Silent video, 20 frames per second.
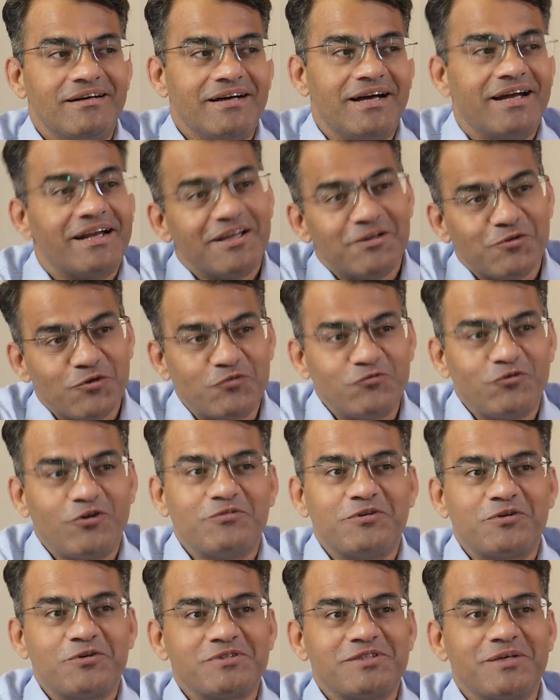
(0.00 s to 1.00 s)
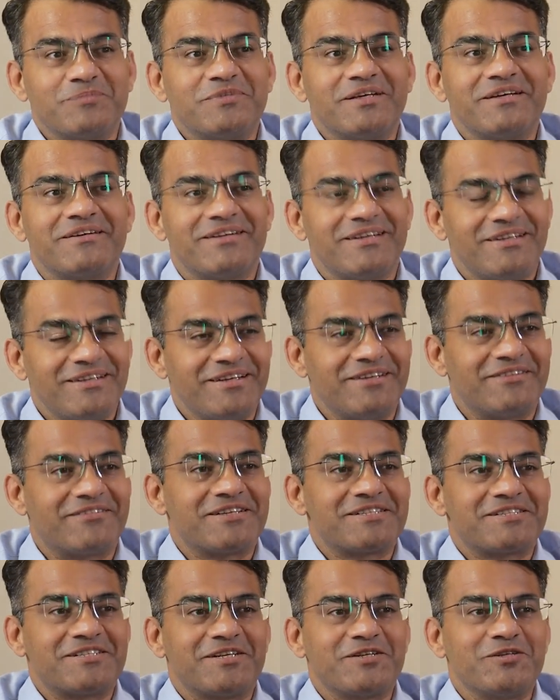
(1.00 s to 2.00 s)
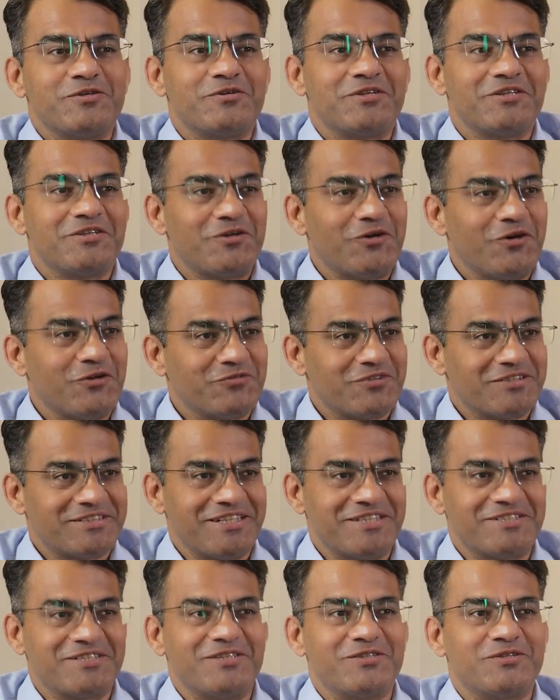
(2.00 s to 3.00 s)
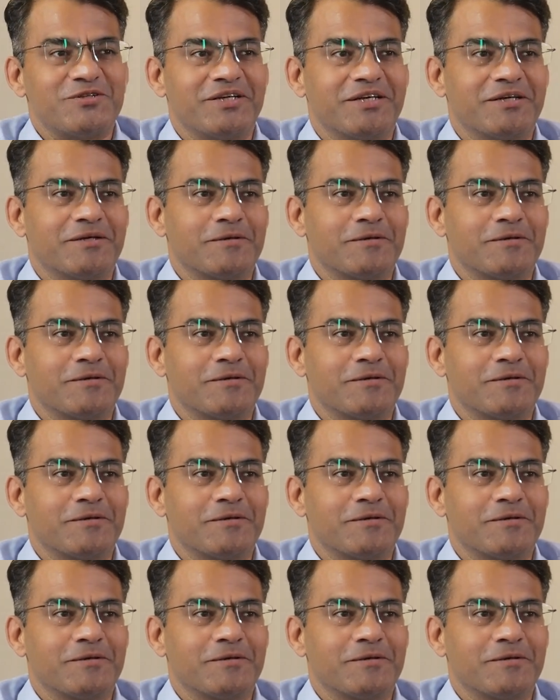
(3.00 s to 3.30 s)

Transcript: And I look forward to something really interesting during the conversation today.